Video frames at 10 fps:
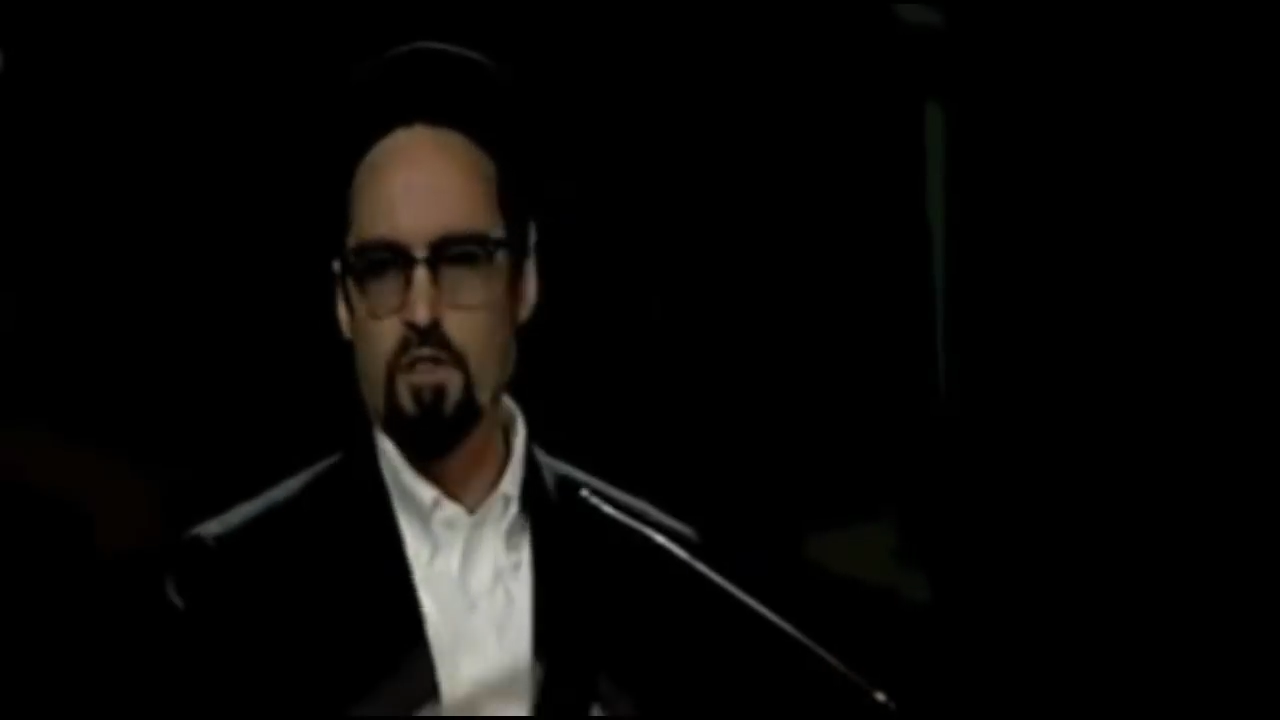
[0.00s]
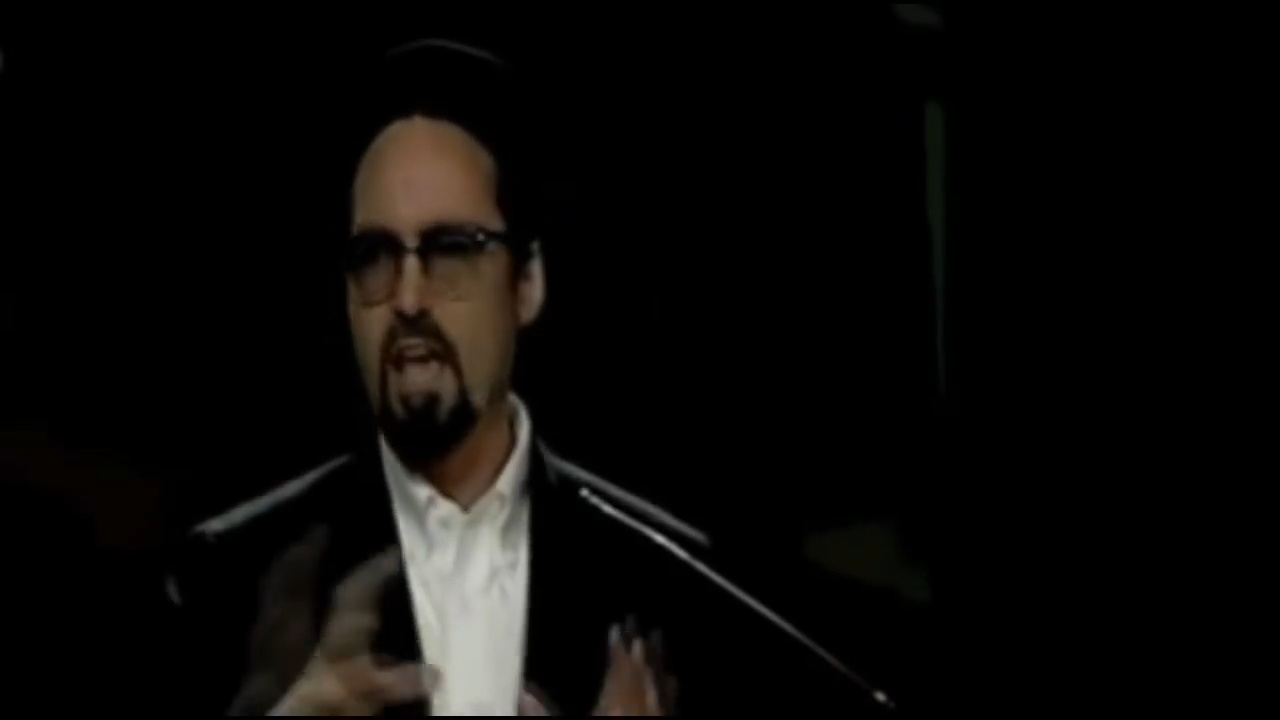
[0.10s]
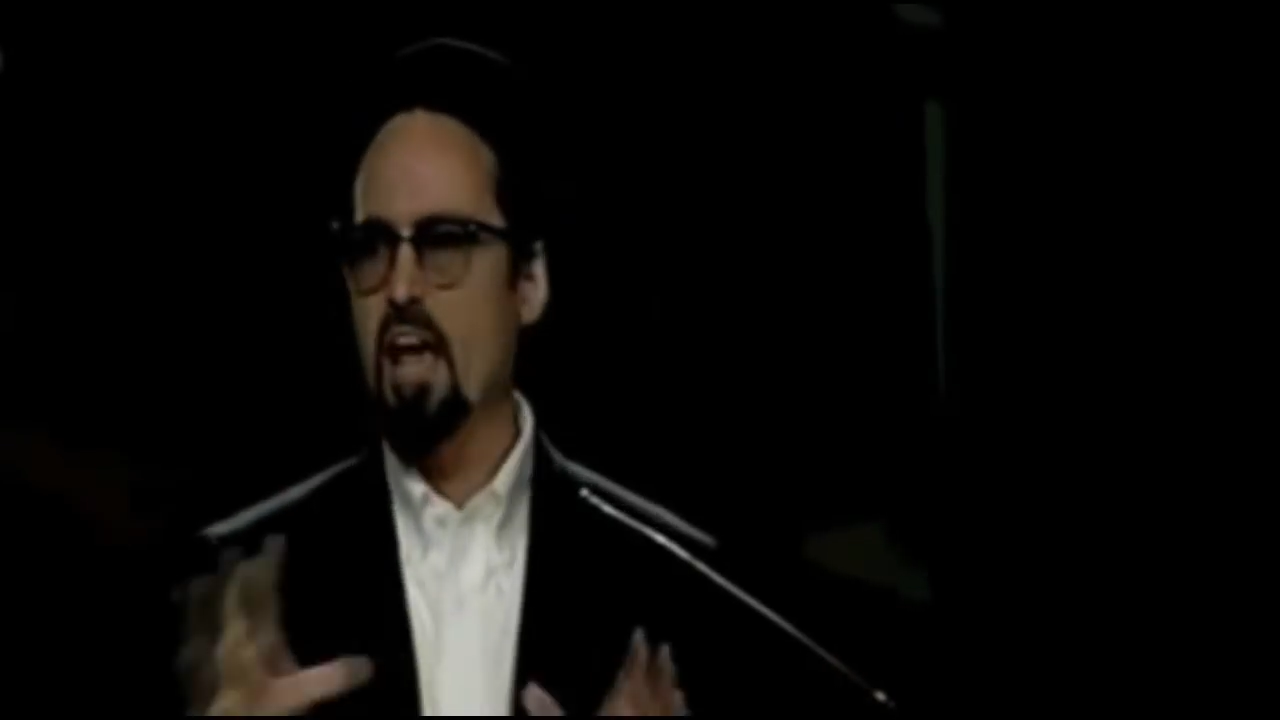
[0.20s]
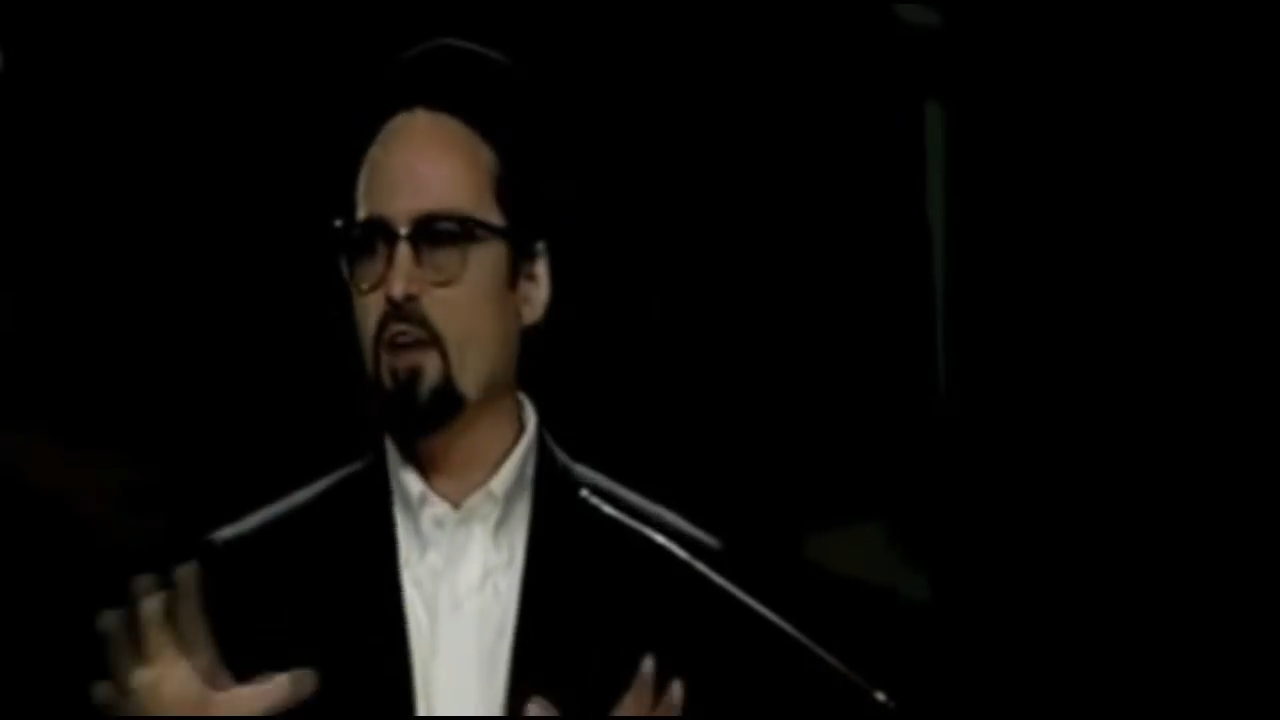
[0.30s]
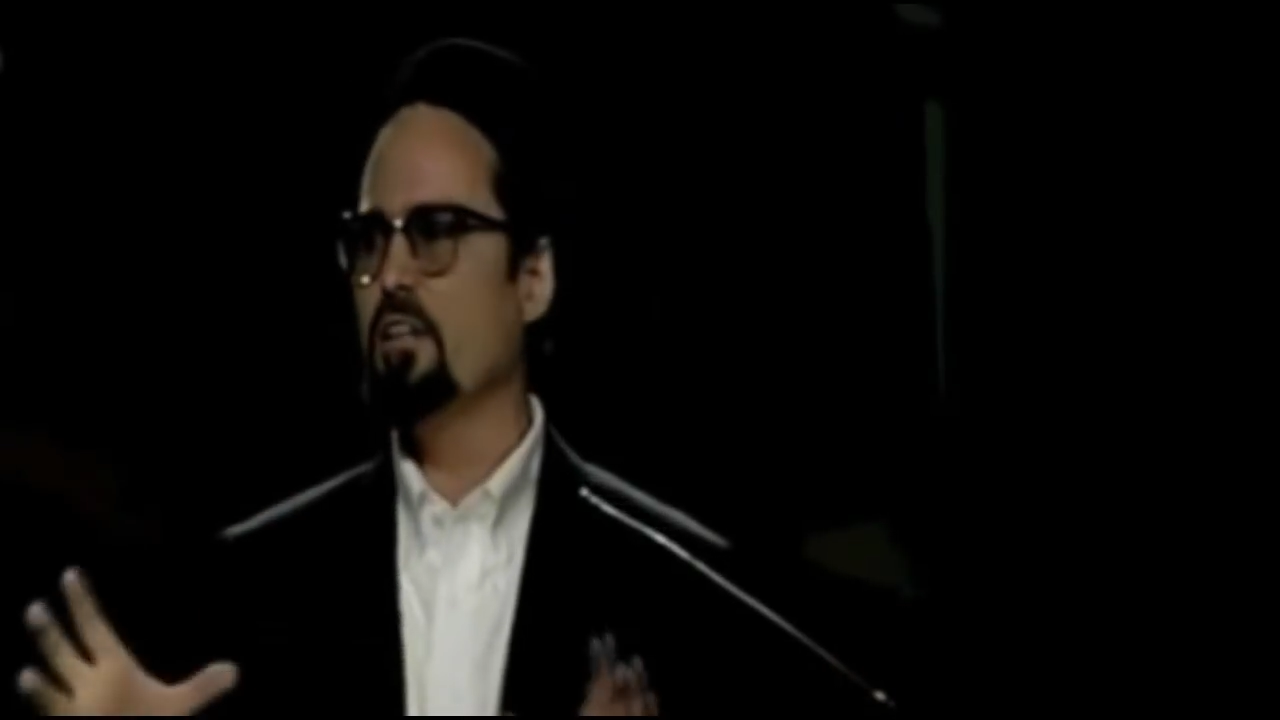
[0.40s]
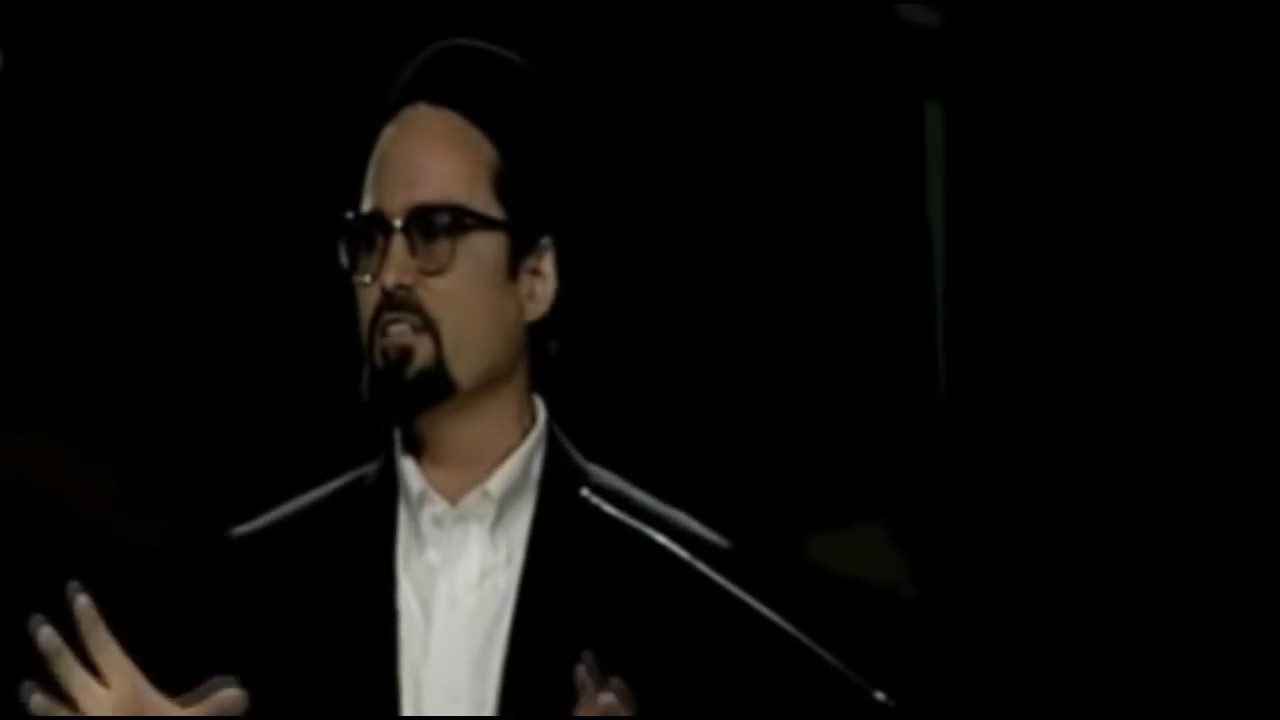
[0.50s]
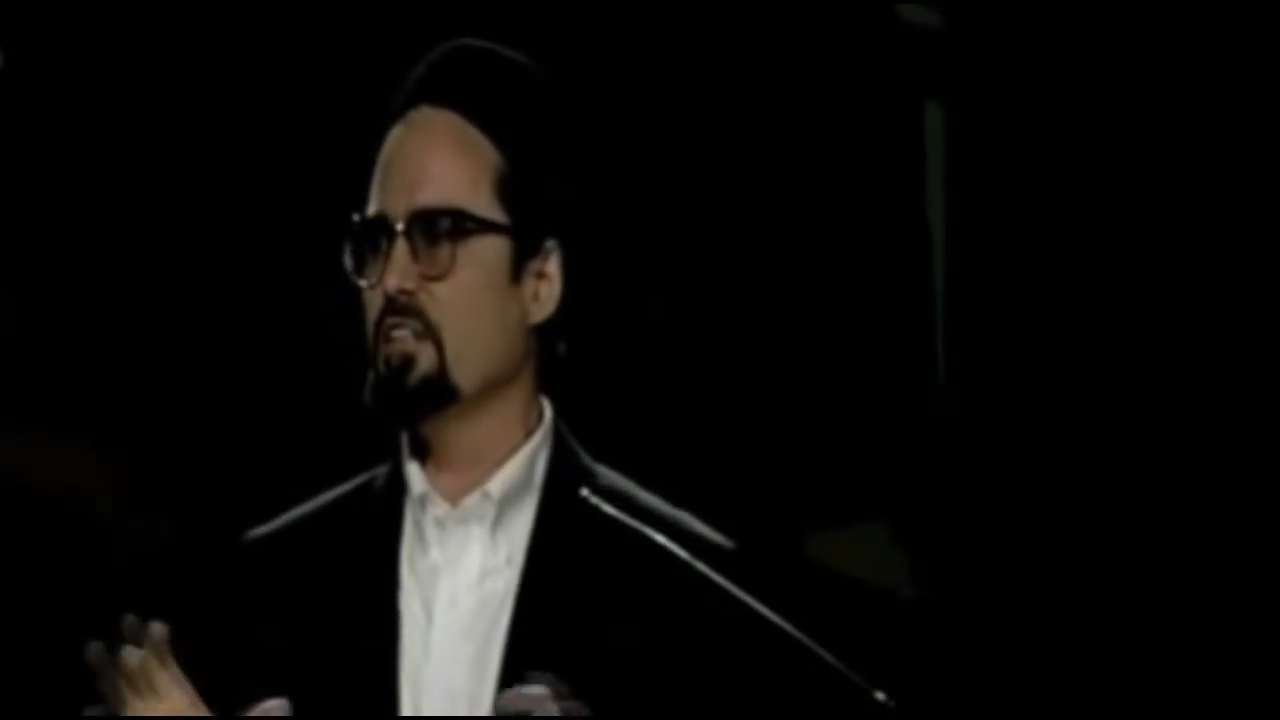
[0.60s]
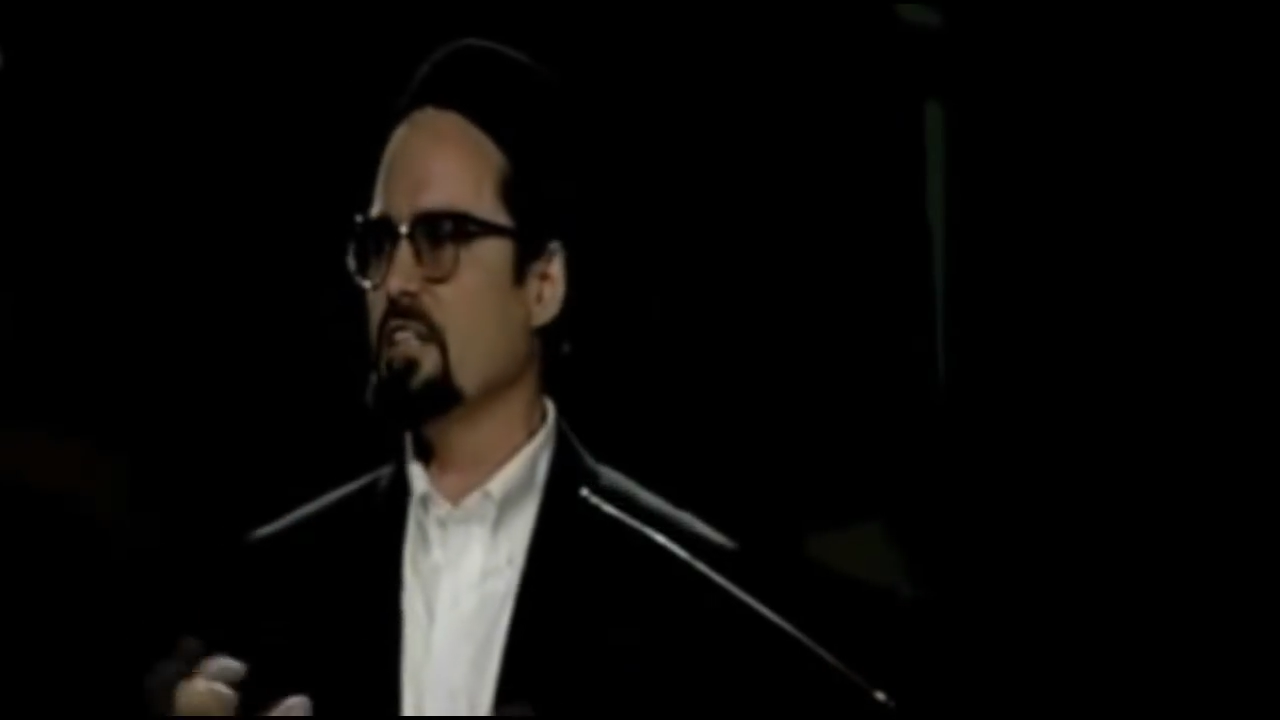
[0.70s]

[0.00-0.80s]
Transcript: the areas